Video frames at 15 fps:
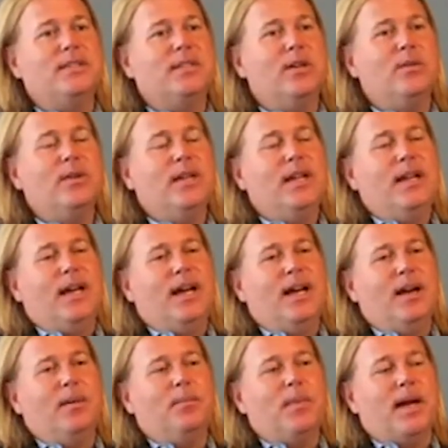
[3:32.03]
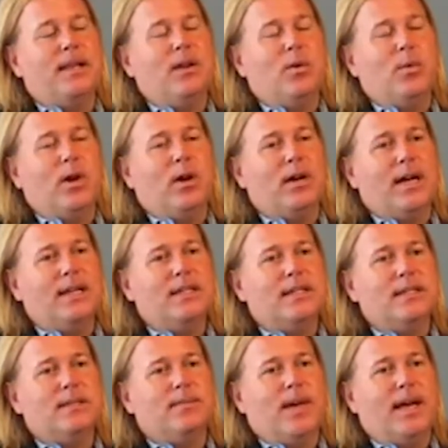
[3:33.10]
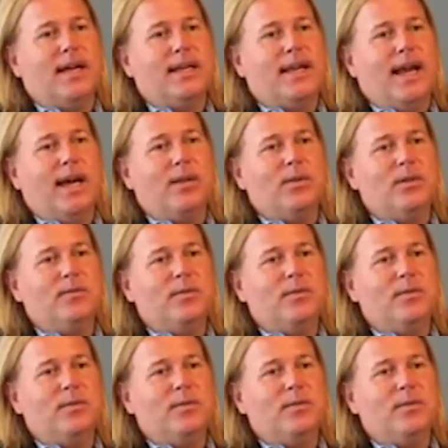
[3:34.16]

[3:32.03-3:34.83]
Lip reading: So I know we all got into some high-calorie